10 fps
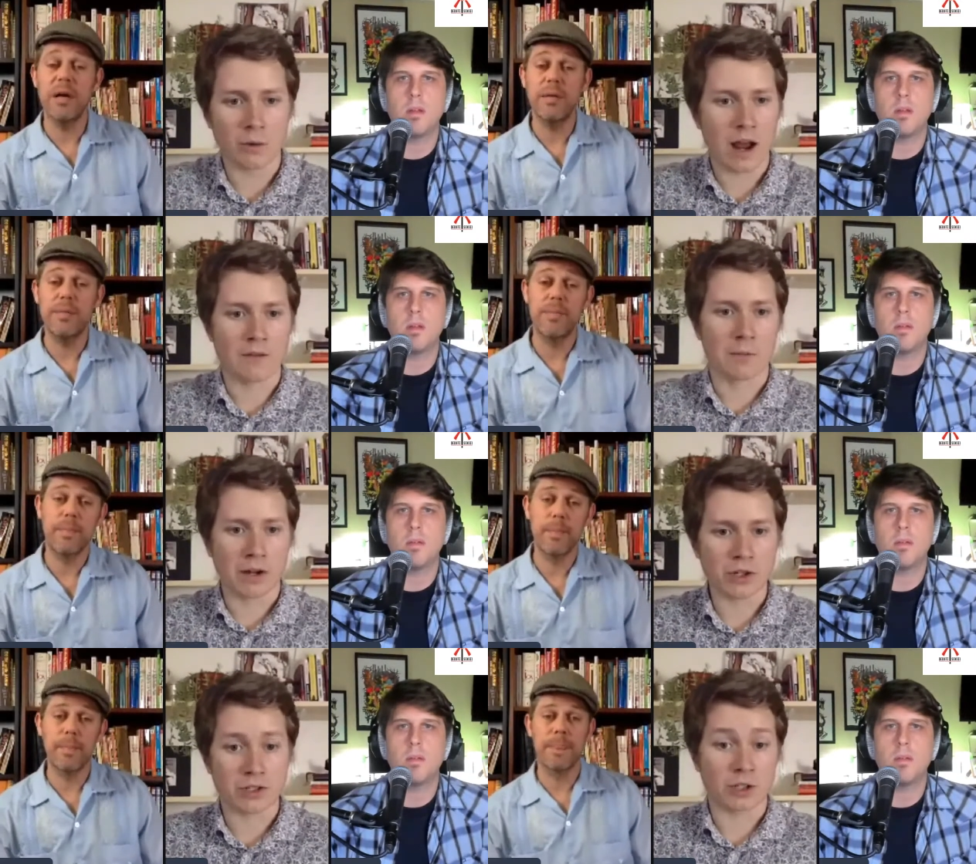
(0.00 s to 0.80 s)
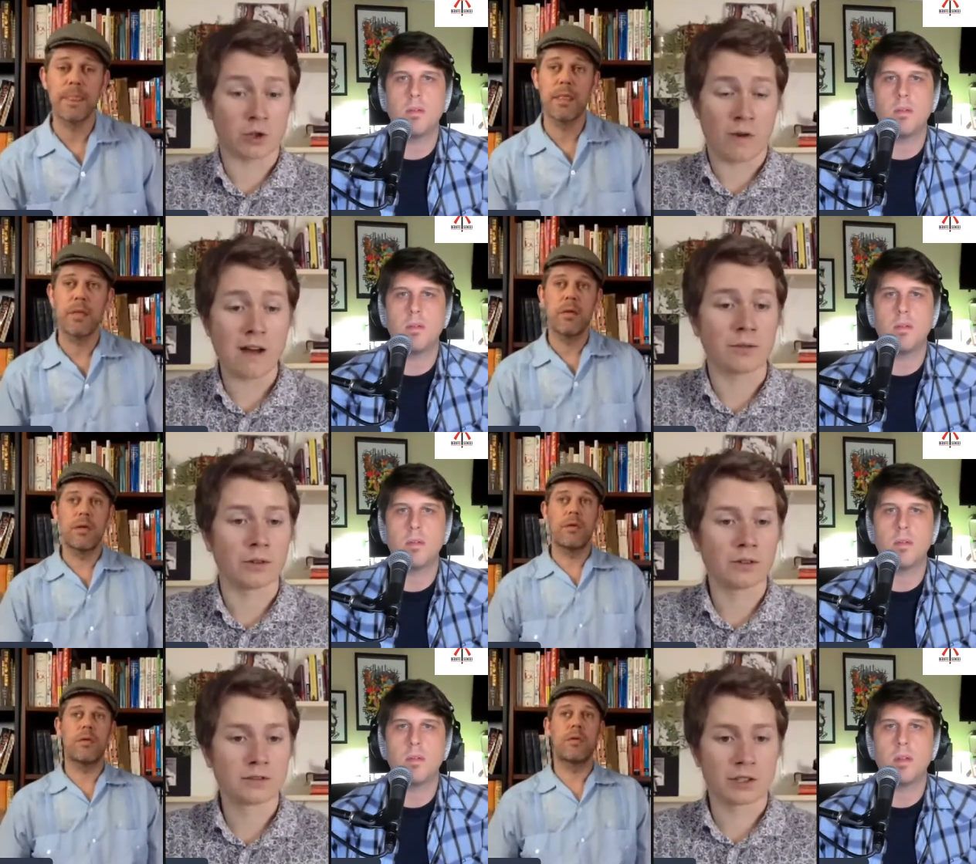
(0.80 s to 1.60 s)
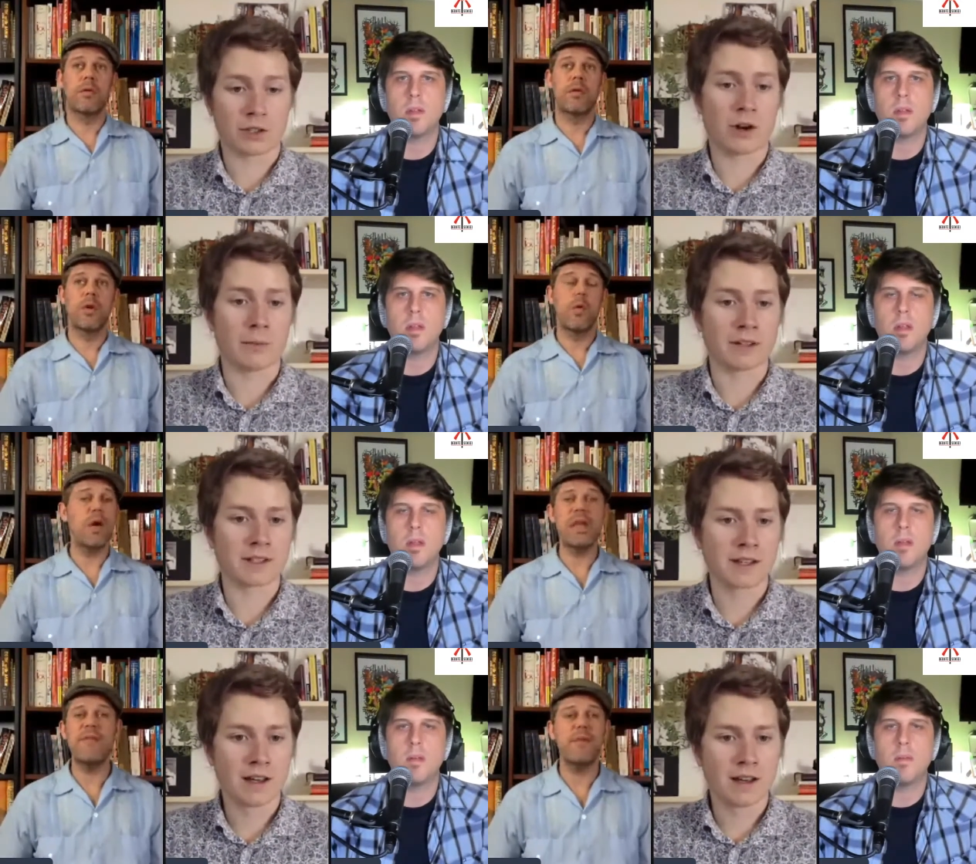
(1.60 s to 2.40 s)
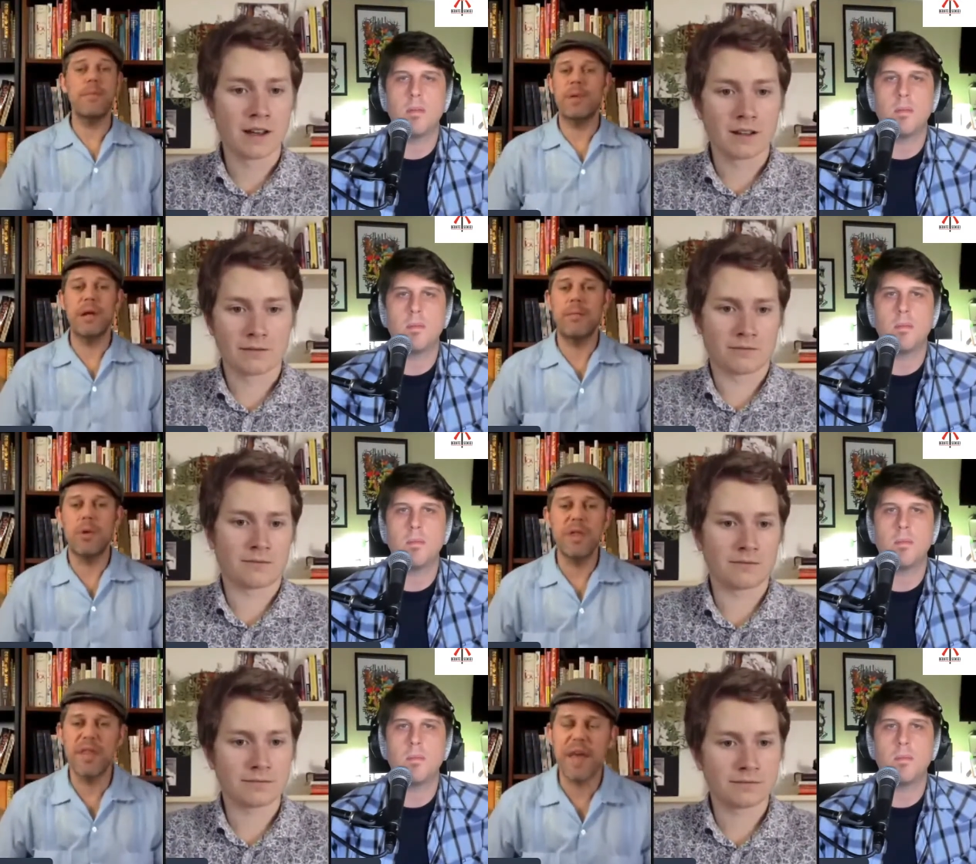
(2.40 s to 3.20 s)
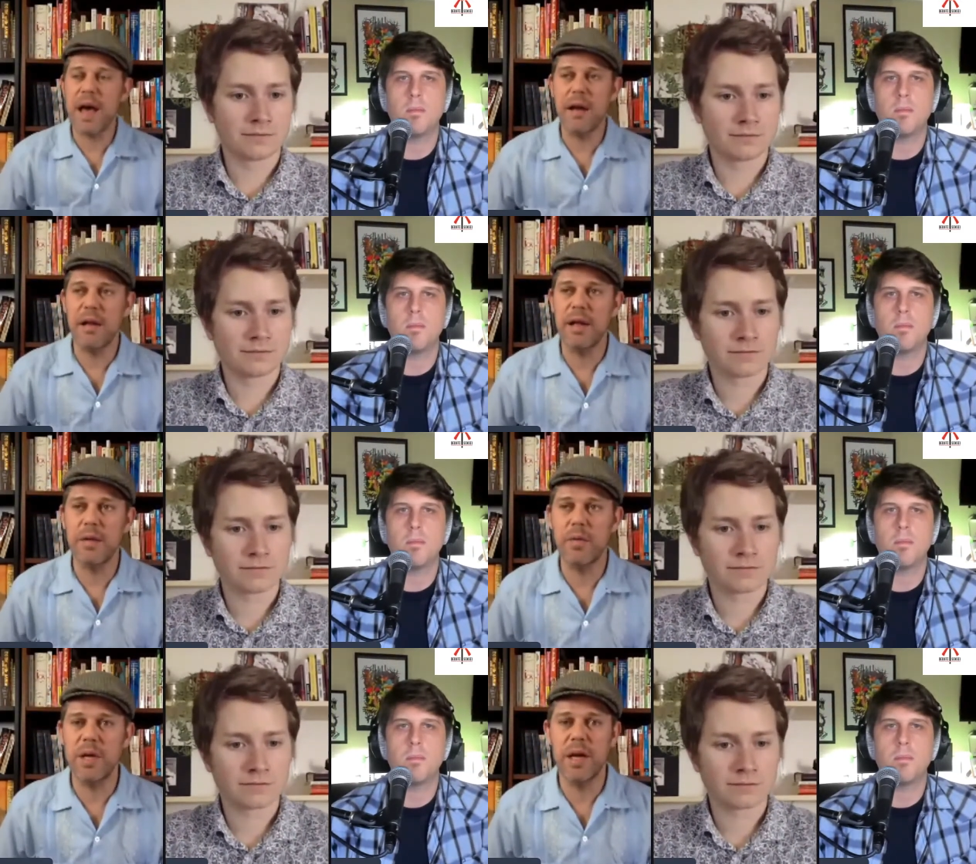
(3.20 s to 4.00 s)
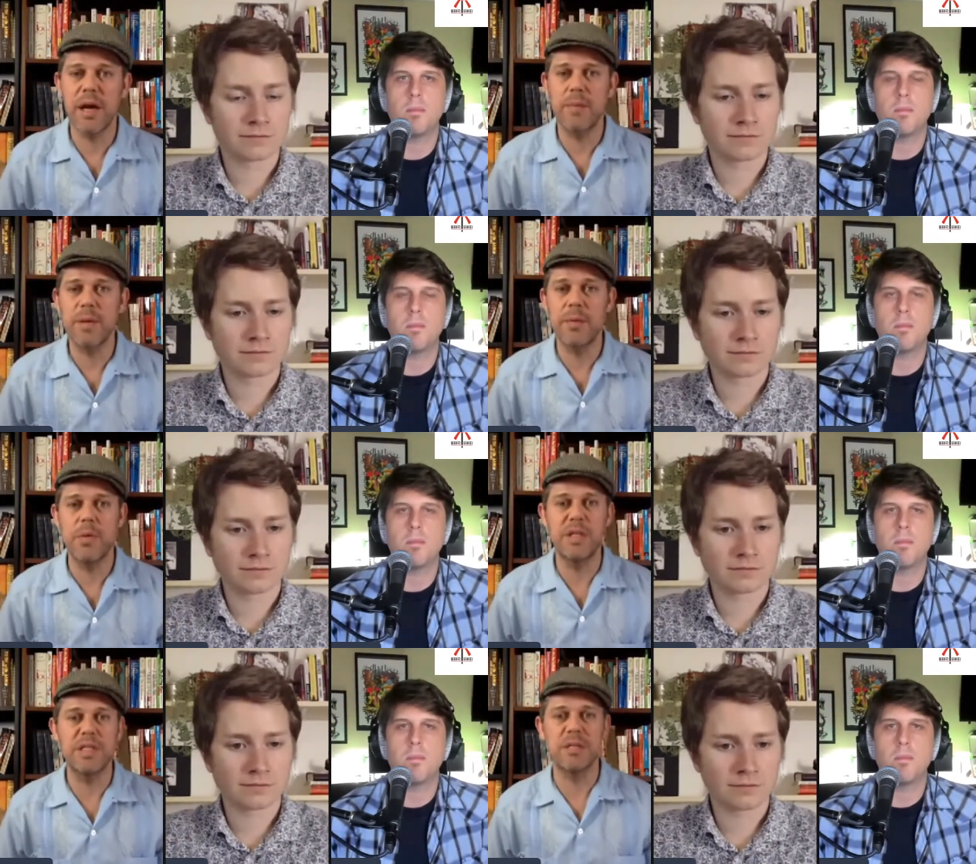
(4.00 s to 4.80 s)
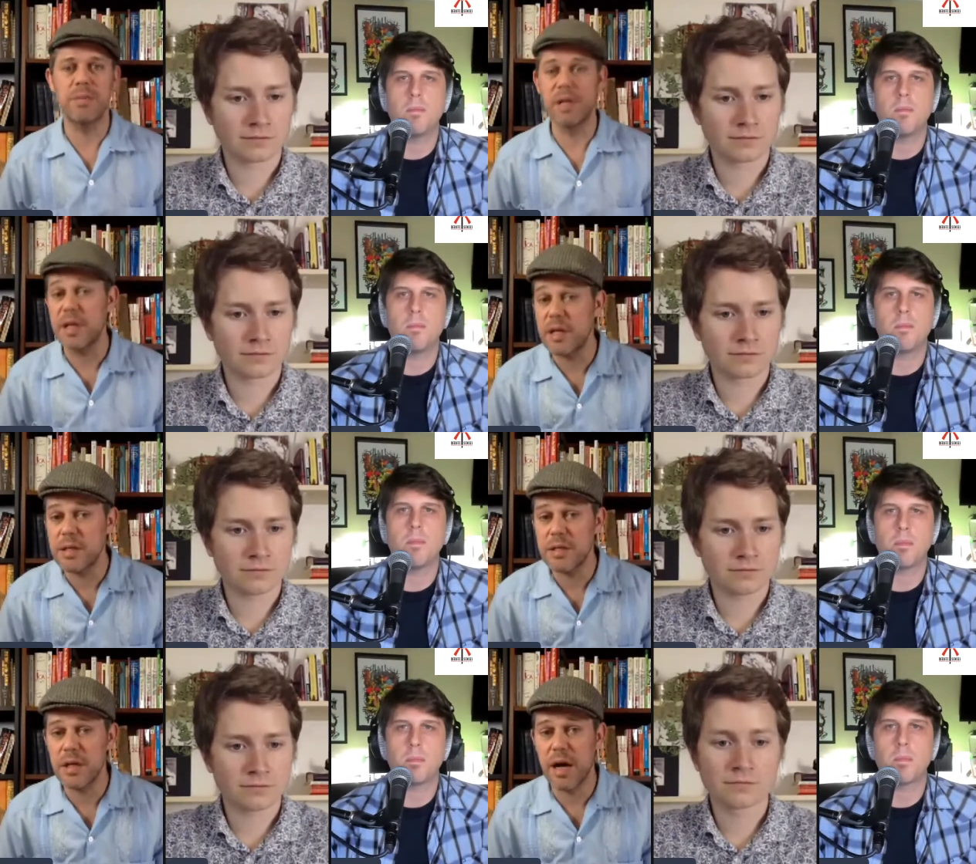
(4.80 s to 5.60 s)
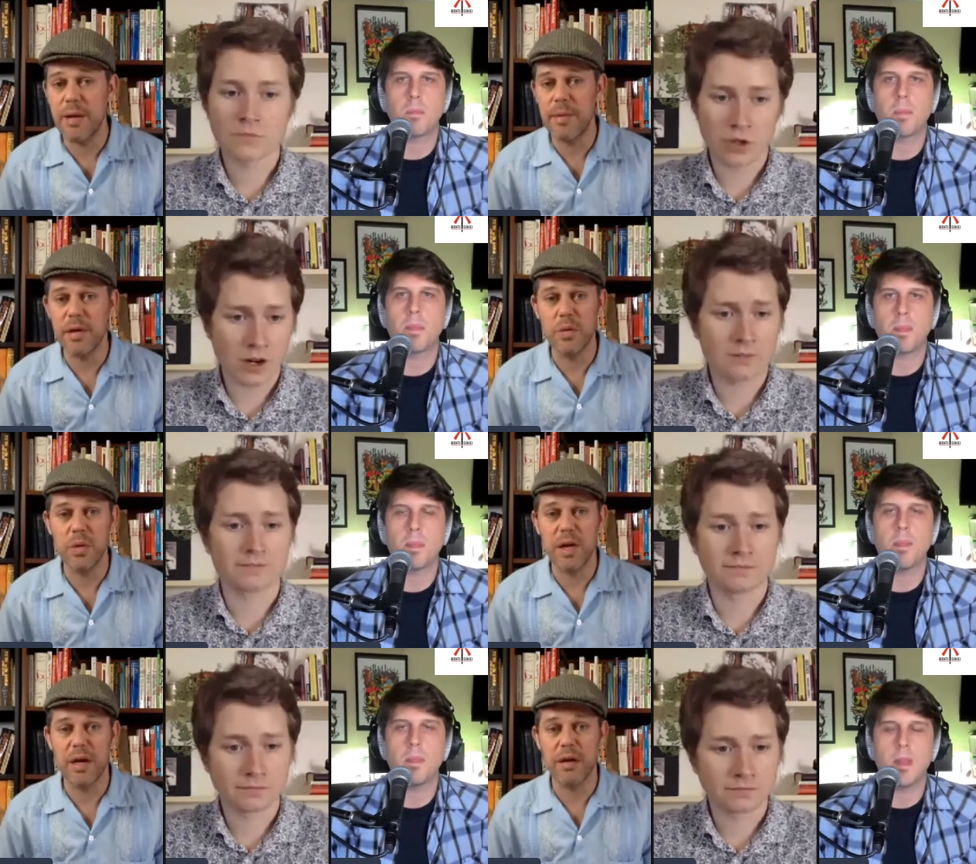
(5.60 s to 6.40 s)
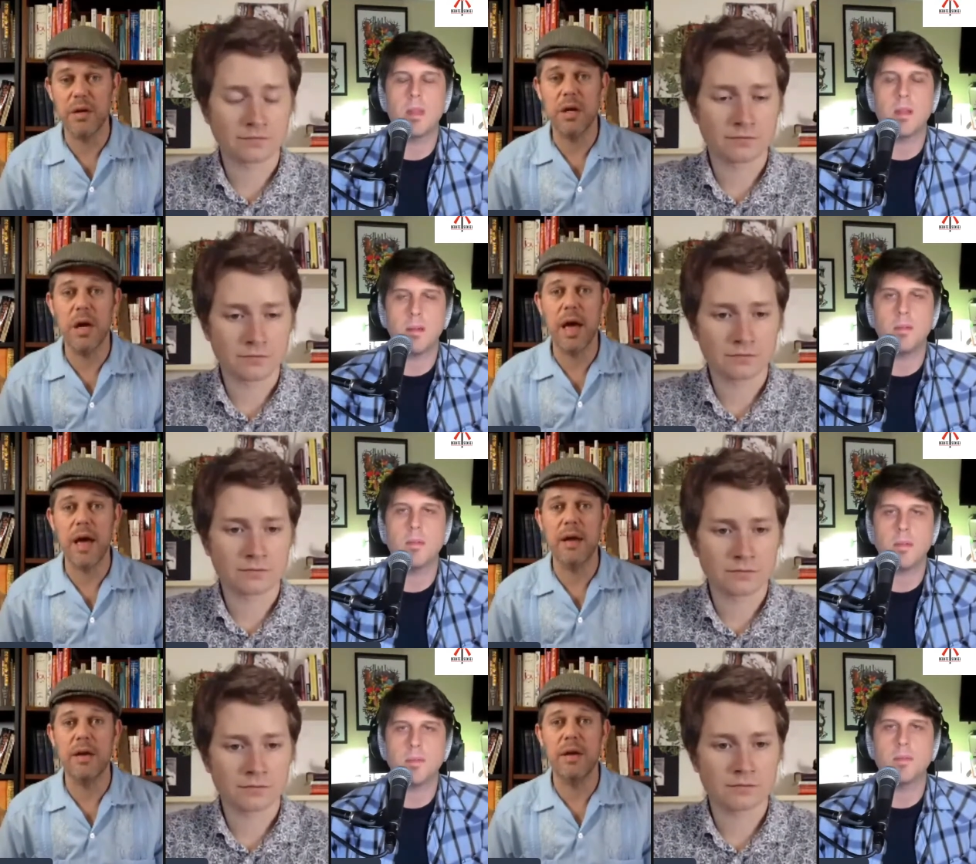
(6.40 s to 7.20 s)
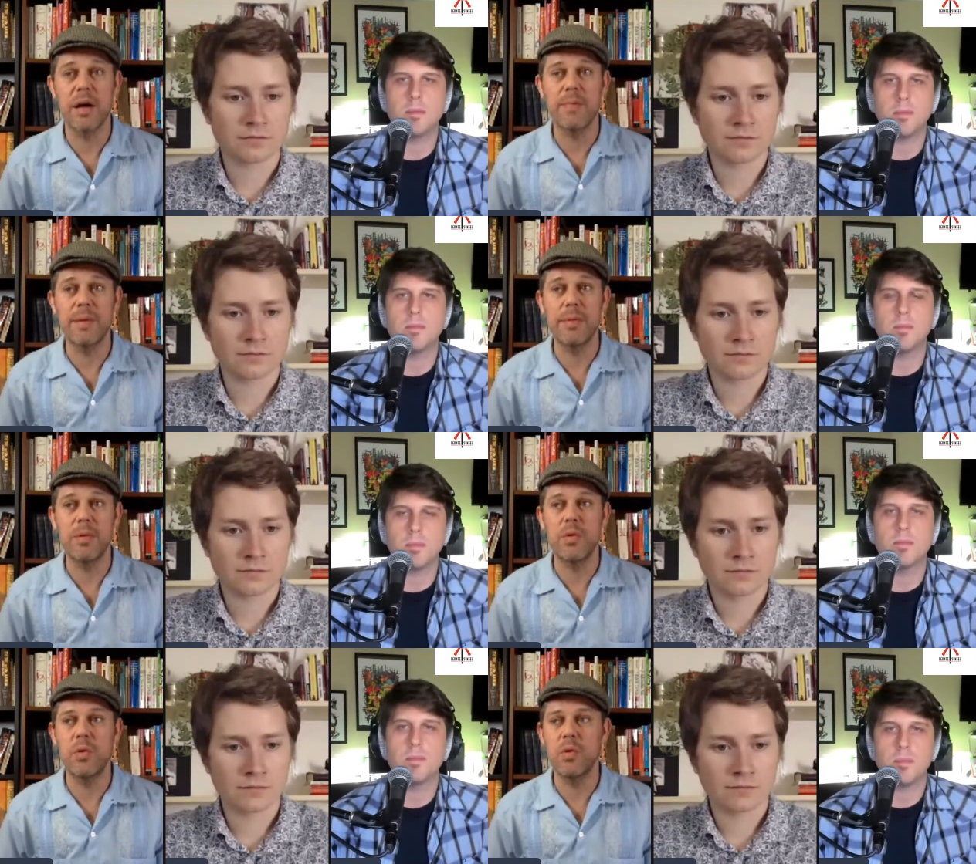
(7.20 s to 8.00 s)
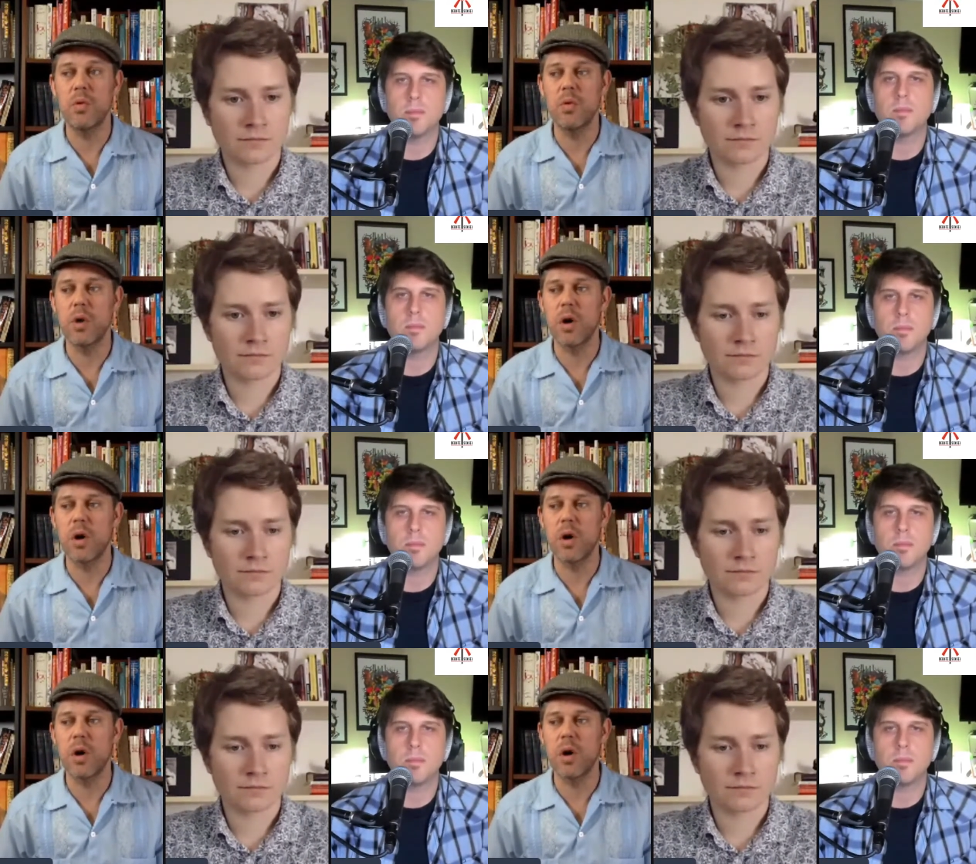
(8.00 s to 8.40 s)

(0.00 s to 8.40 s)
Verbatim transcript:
Speaker 1: don't have the budget to travel to tournaments.
Speaker 2: But more than that, like we got people with disabilities, um, sure. and uh, people who